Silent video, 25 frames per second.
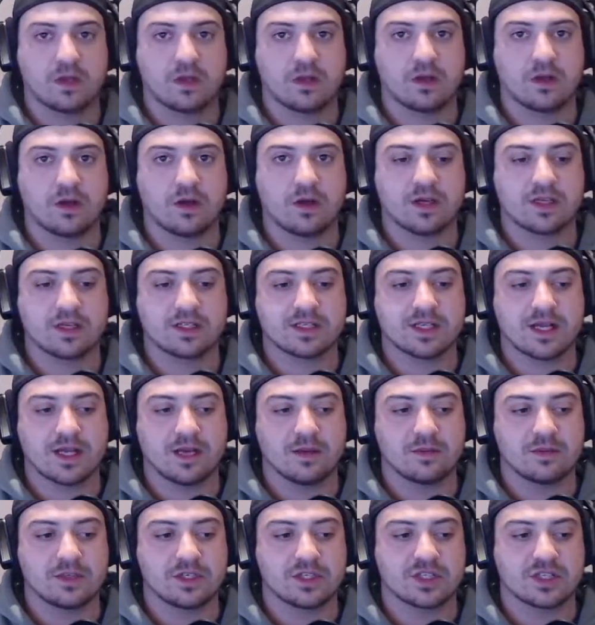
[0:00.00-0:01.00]
Guys,
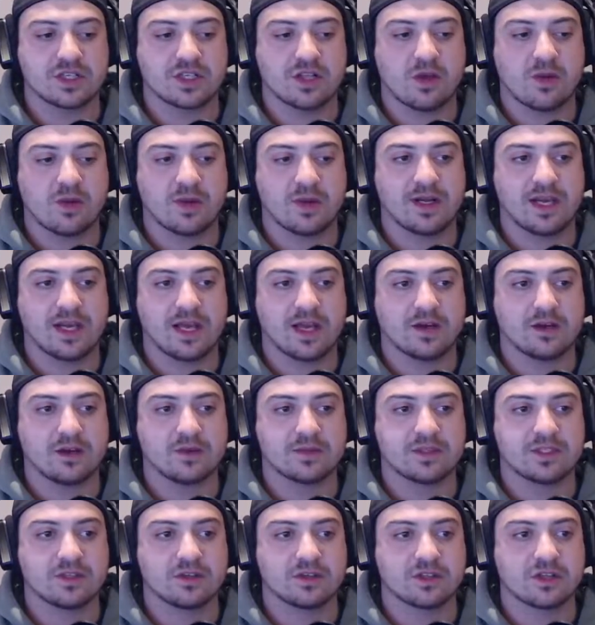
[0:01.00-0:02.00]
I'm just slowing down.
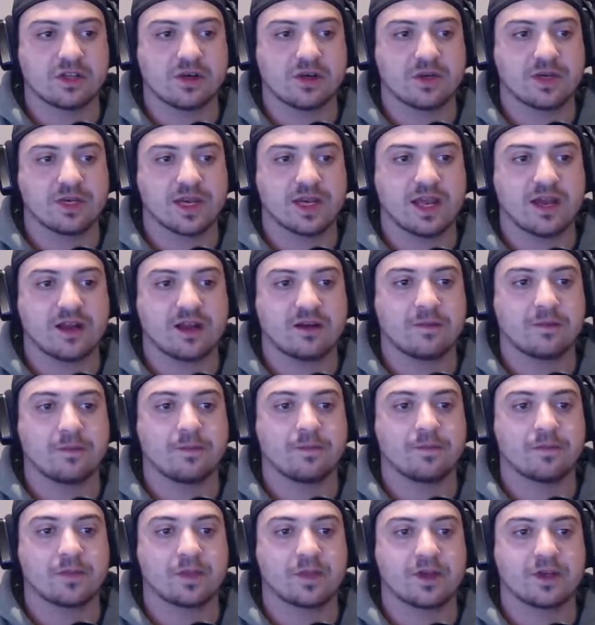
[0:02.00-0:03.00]
I'm still slowing
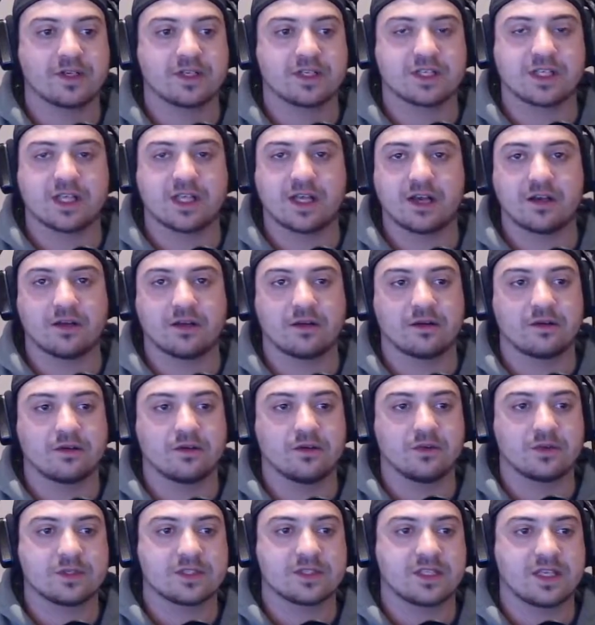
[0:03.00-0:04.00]
down. I just let it
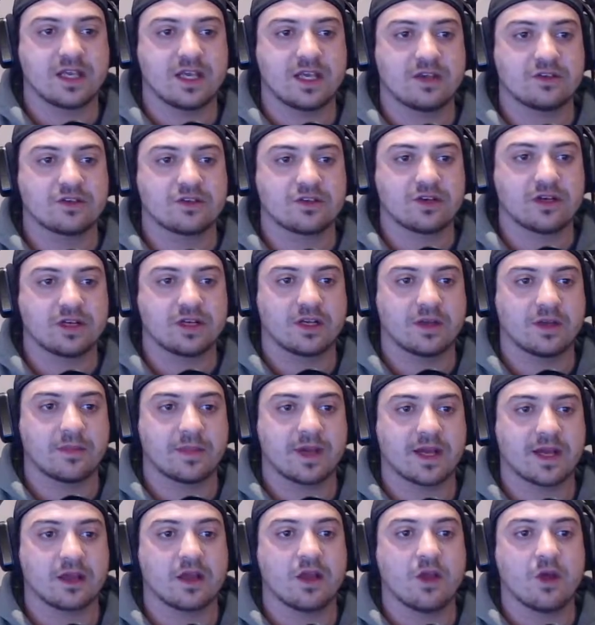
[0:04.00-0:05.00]
do its thing, try to get
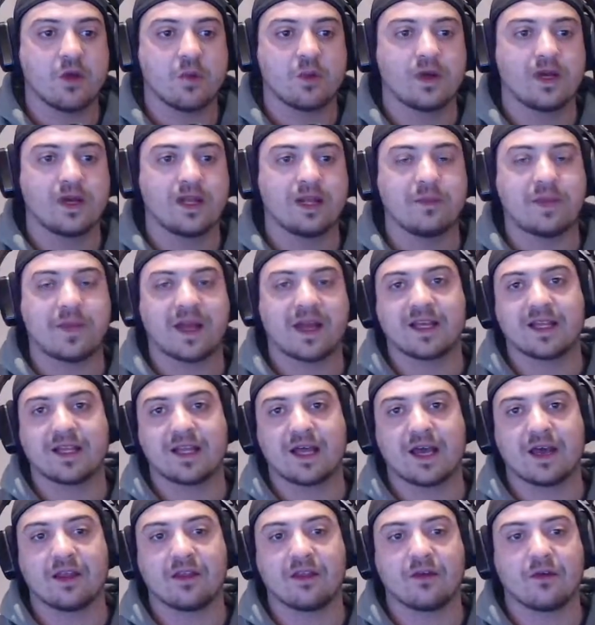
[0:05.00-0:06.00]
back. We're nearly back at
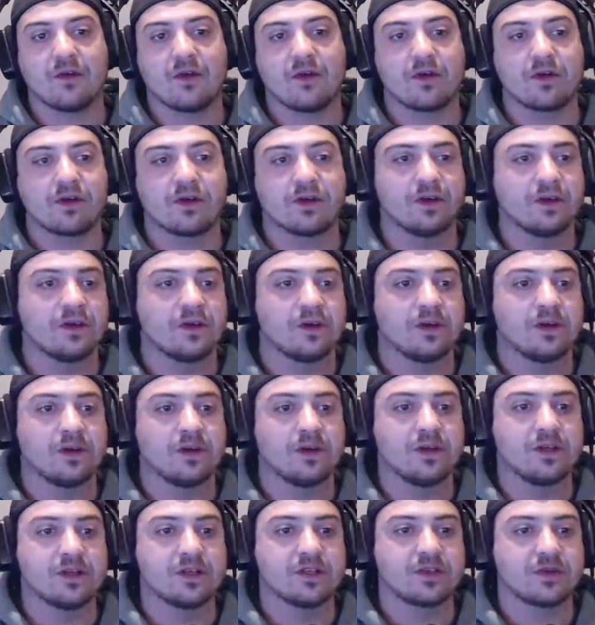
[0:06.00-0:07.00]
that other rock.
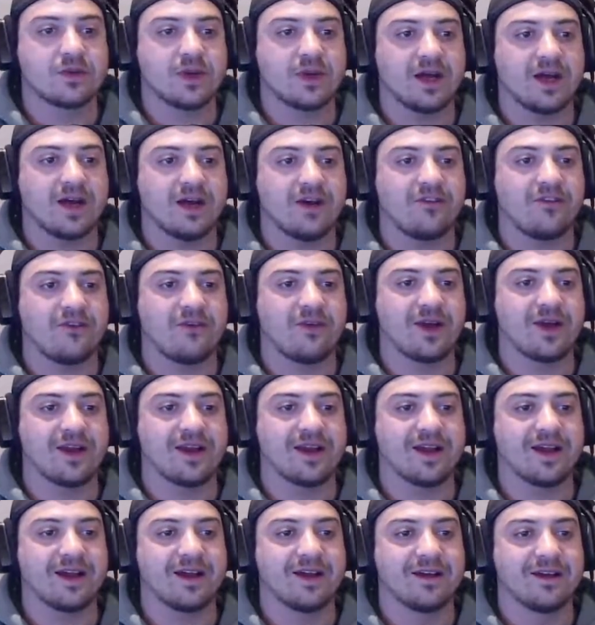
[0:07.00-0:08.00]
So we're halfway
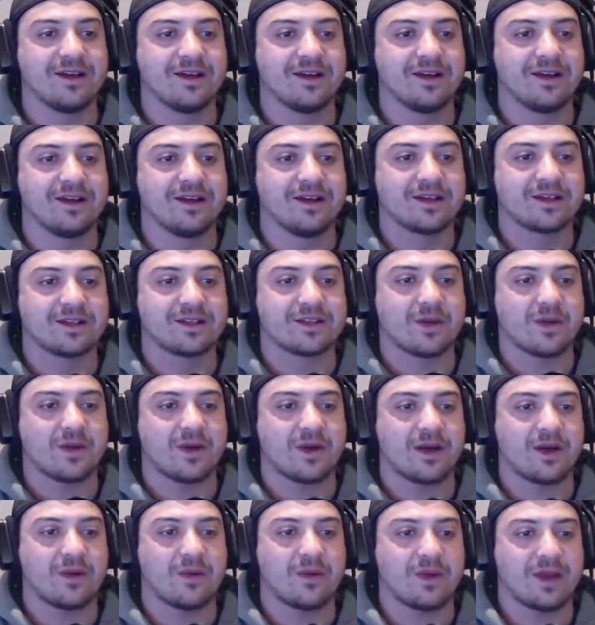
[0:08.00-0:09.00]
now. So
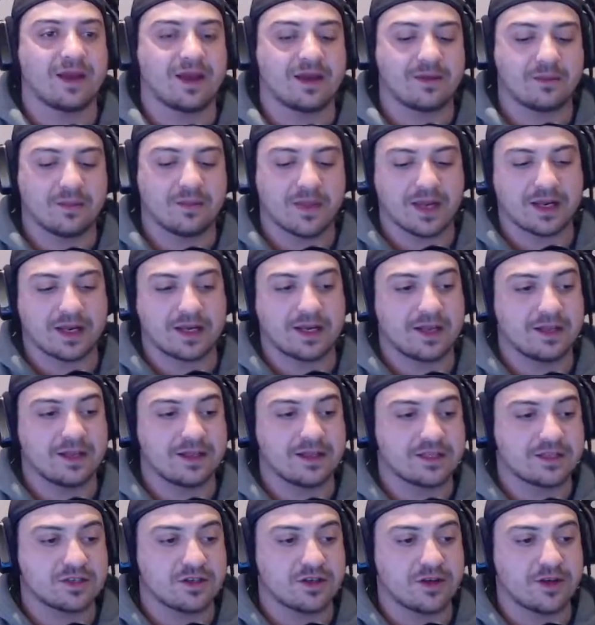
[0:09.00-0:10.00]
we're heading back now
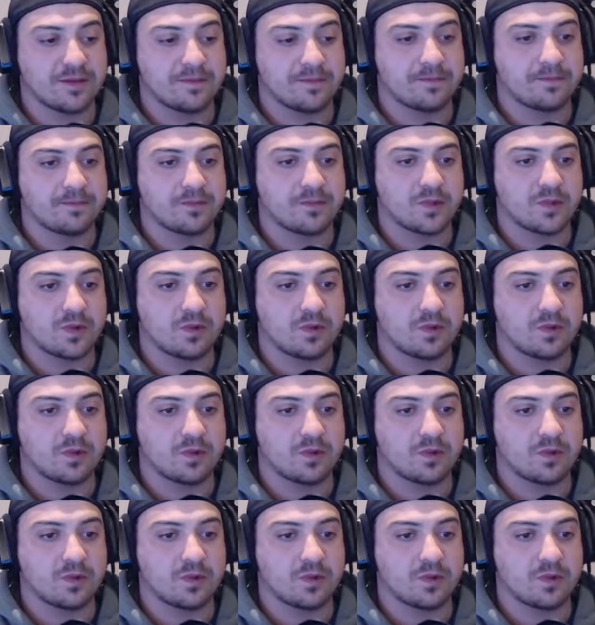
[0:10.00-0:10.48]
this time.